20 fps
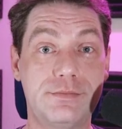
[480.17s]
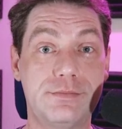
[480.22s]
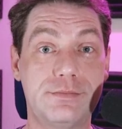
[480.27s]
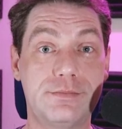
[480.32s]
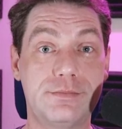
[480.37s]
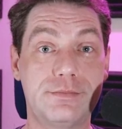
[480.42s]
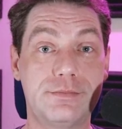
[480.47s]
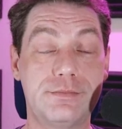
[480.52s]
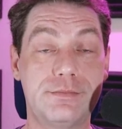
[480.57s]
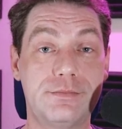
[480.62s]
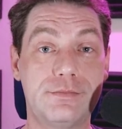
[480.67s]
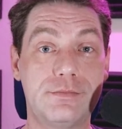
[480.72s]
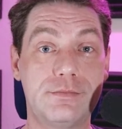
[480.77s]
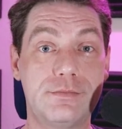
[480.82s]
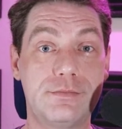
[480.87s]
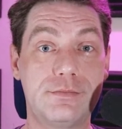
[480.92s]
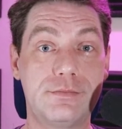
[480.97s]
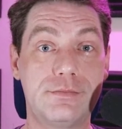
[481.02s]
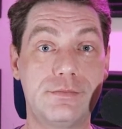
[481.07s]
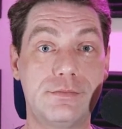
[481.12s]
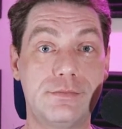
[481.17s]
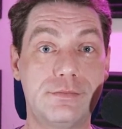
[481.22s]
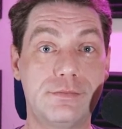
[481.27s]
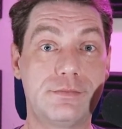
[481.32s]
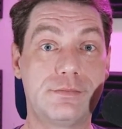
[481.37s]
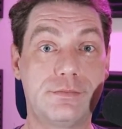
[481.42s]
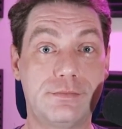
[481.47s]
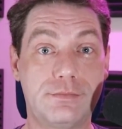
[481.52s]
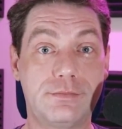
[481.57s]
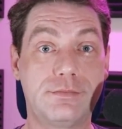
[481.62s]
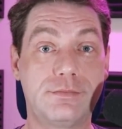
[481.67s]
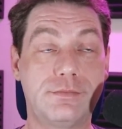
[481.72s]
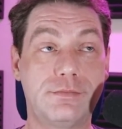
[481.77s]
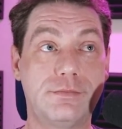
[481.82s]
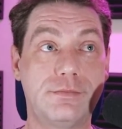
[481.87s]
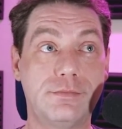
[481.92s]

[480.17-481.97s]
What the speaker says: No one is speaking in this clip.